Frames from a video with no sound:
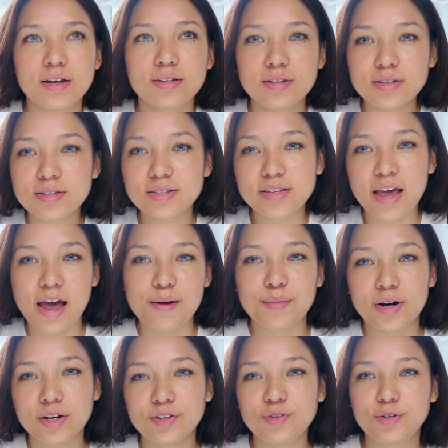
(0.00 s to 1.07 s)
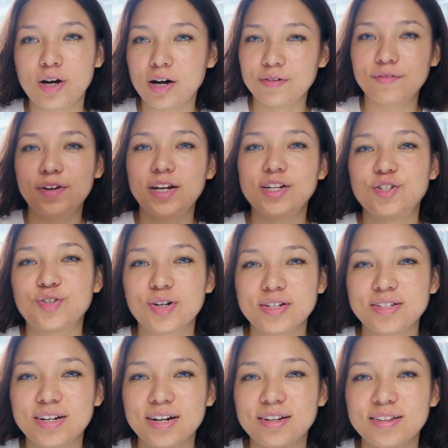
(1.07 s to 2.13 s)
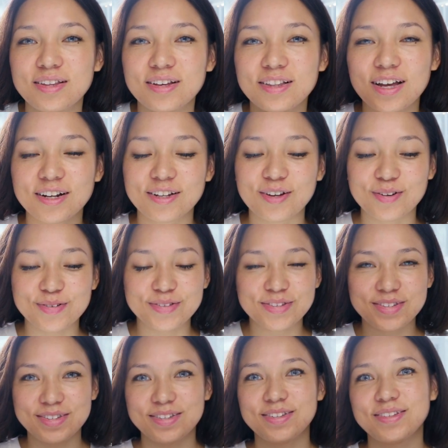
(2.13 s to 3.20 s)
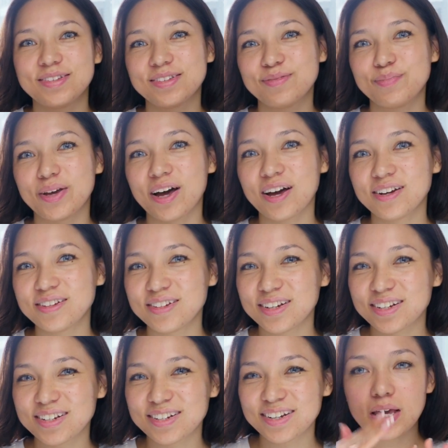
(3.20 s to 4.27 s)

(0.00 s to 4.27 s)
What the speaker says: this is camera, you can't really trust anything that goes behind it.